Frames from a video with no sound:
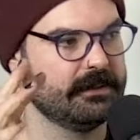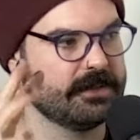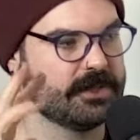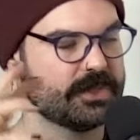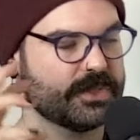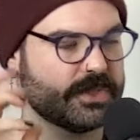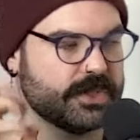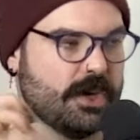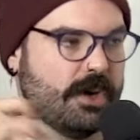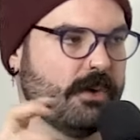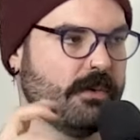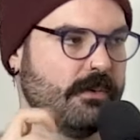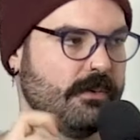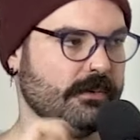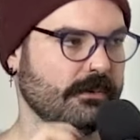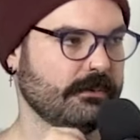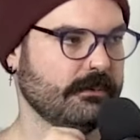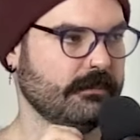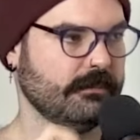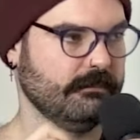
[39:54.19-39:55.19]

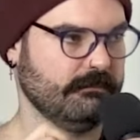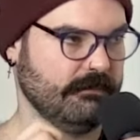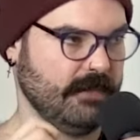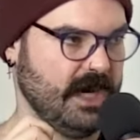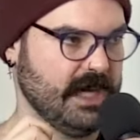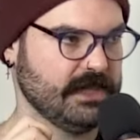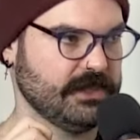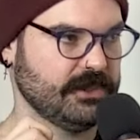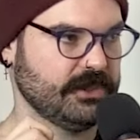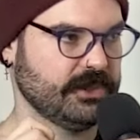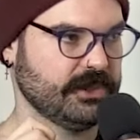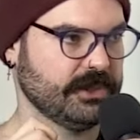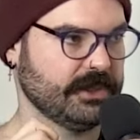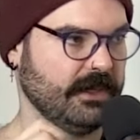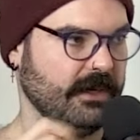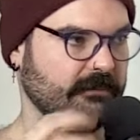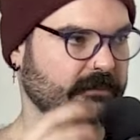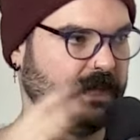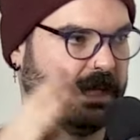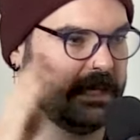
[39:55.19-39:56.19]
so much
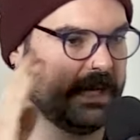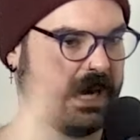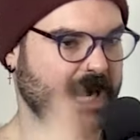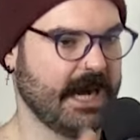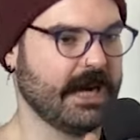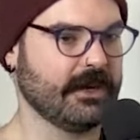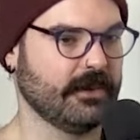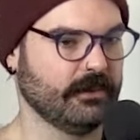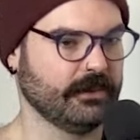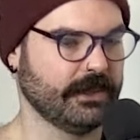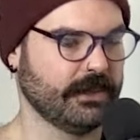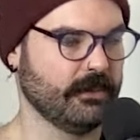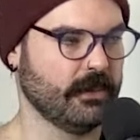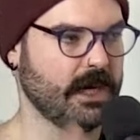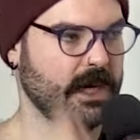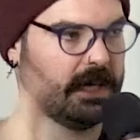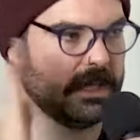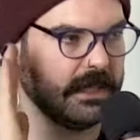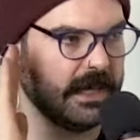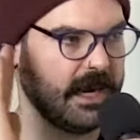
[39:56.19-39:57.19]
of like, I only
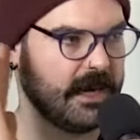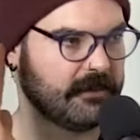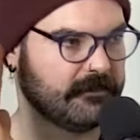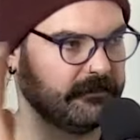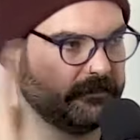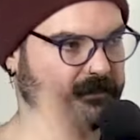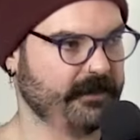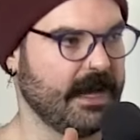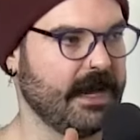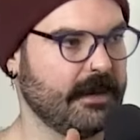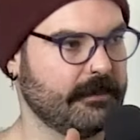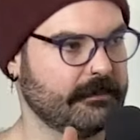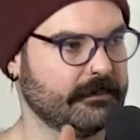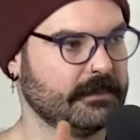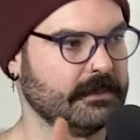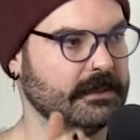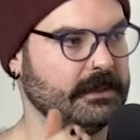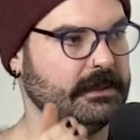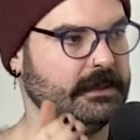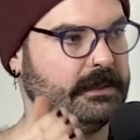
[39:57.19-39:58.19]
want a
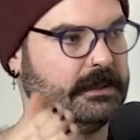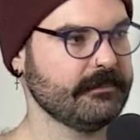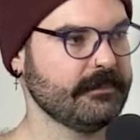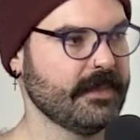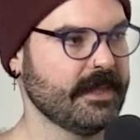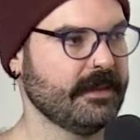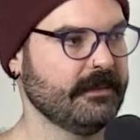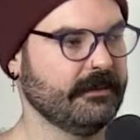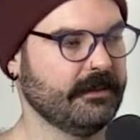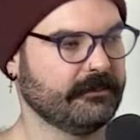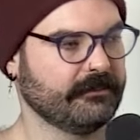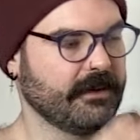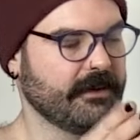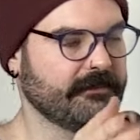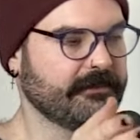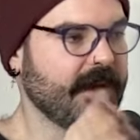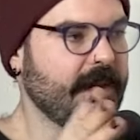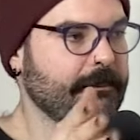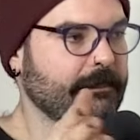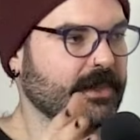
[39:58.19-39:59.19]
femme a
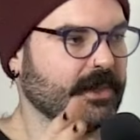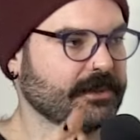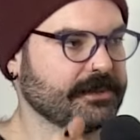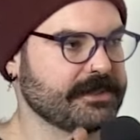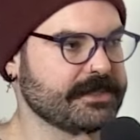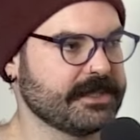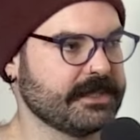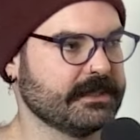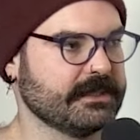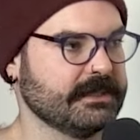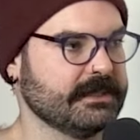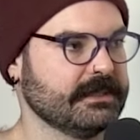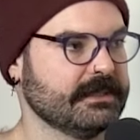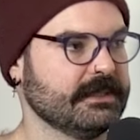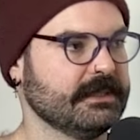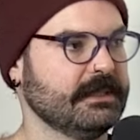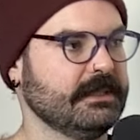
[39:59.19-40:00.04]
femme person.